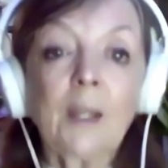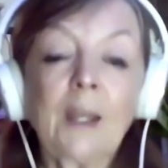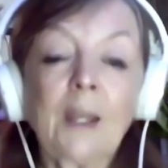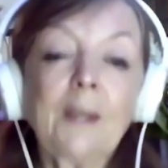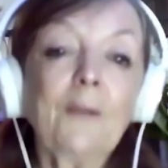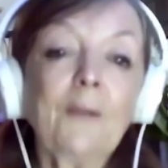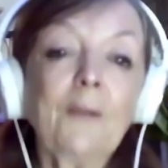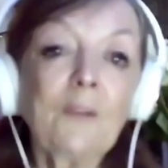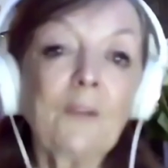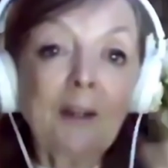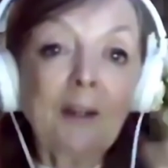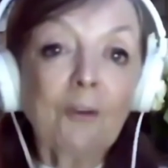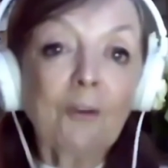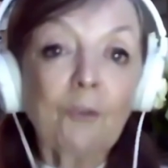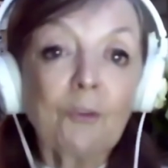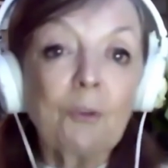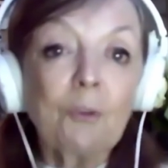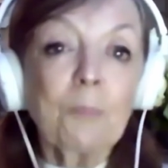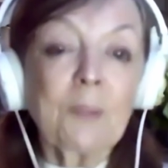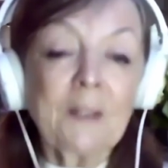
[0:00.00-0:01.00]
And here
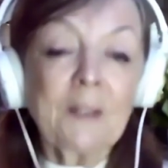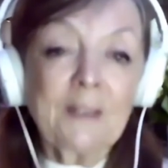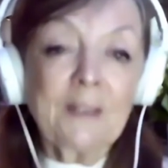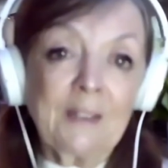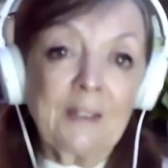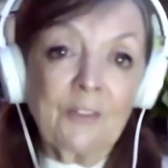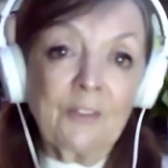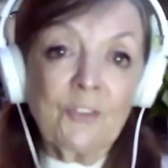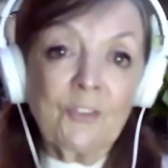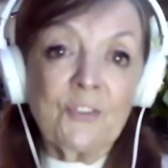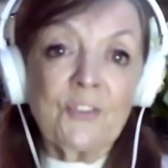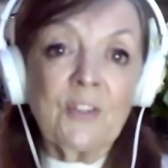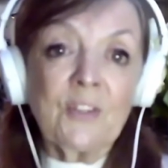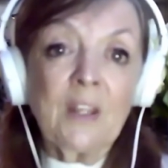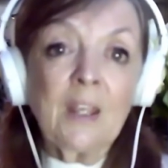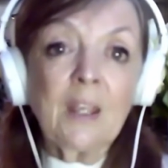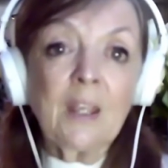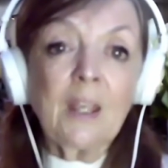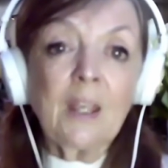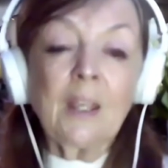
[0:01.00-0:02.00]
are the police
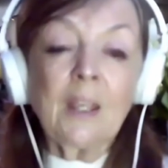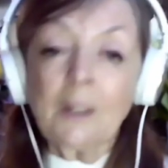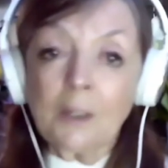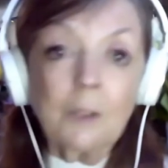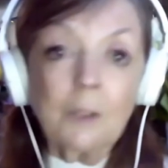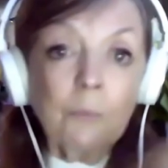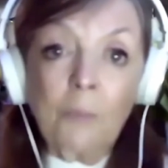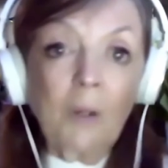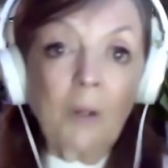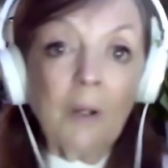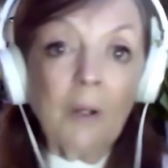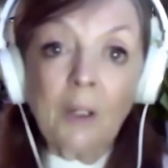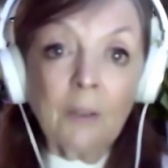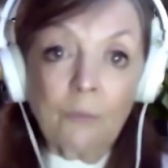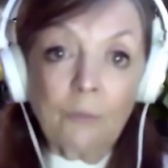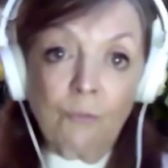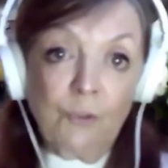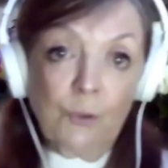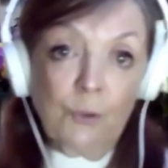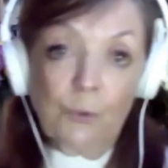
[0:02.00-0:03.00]
in my
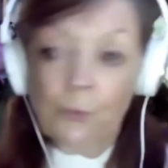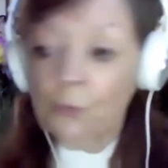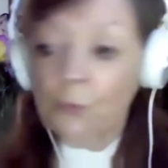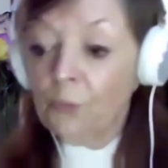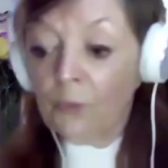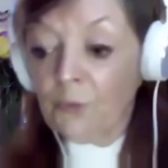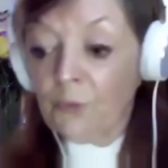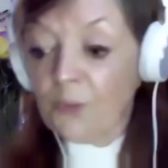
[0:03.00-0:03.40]
view,